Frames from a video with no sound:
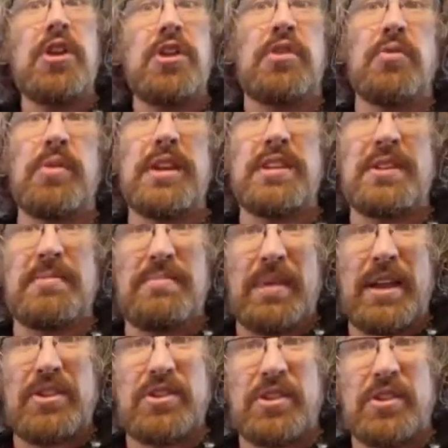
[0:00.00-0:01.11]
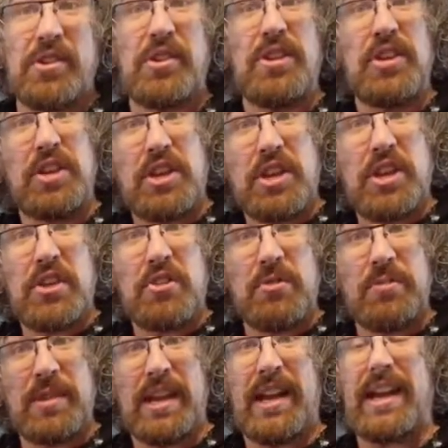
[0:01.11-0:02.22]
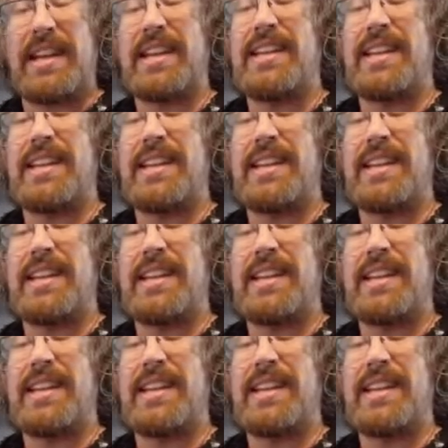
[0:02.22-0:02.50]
three-dimensional cube that I can